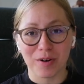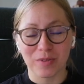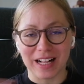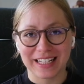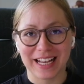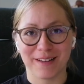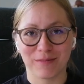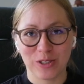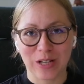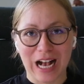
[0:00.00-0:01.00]
welcome
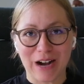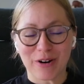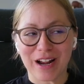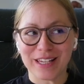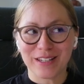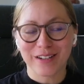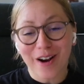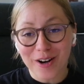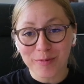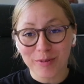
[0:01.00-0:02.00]
to our
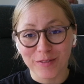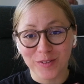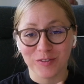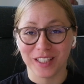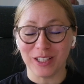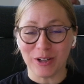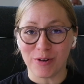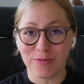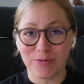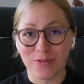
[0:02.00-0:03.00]
yarn preview
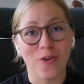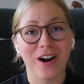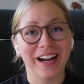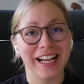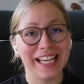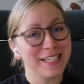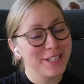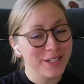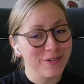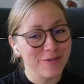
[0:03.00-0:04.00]
video for
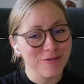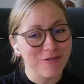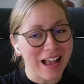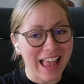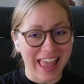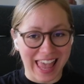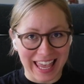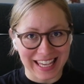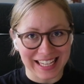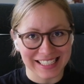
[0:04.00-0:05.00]
issue
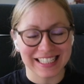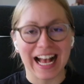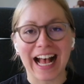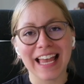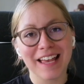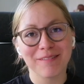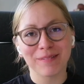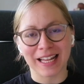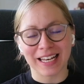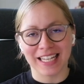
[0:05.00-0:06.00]
8. I am
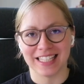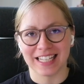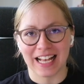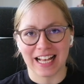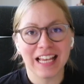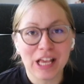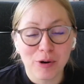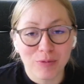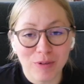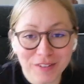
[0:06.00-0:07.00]
Hannah-Lisa,
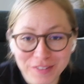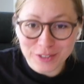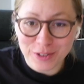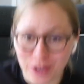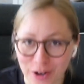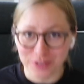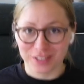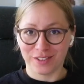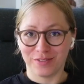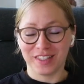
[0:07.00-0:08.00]
one of the two hosts
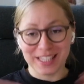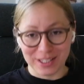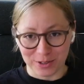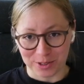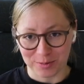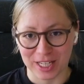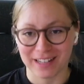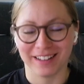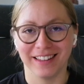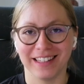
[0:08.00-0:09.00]
of this YouTube
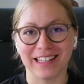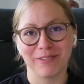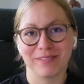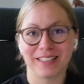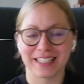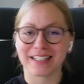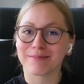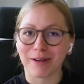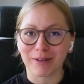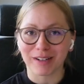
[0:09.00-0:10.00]
channel. The other one is
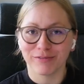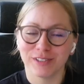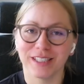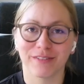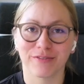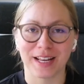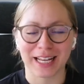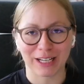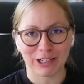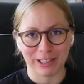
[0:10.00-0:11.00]
my wonderful dear friend
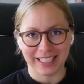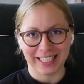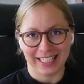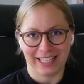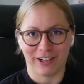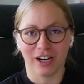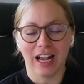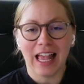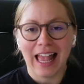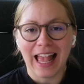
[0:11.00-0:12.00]
and colleague Claire,
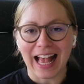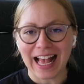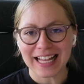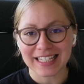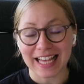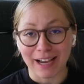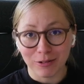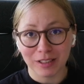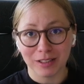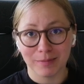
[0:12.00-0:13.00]
and I
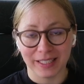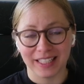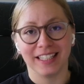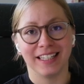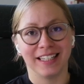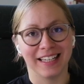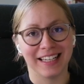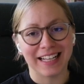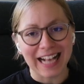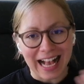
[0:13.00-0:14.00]
will be
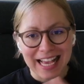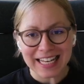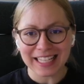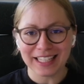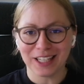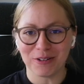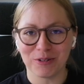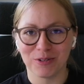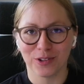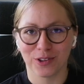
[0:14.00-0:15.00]
guiding
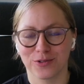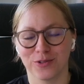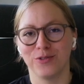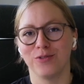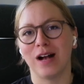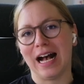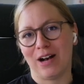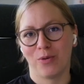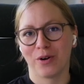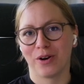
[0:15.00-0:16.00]
you through
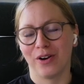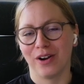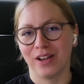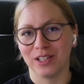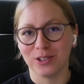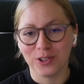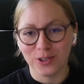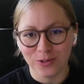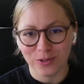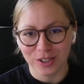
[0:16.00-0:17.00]
our
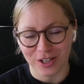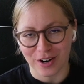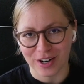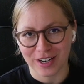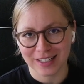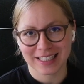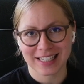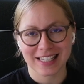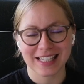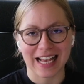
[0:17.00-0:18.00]
new yarns,
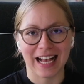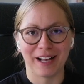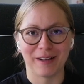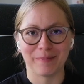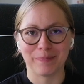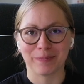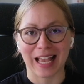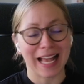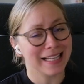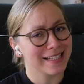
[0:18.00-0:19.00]
some
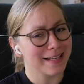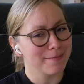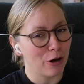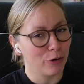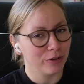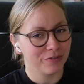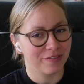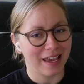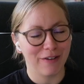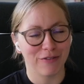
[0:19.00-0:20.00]
old
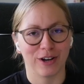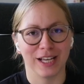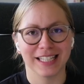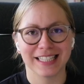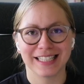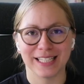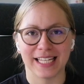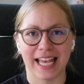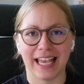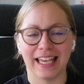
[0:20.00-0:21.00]
favorites
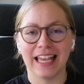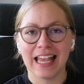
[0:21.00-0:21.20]
today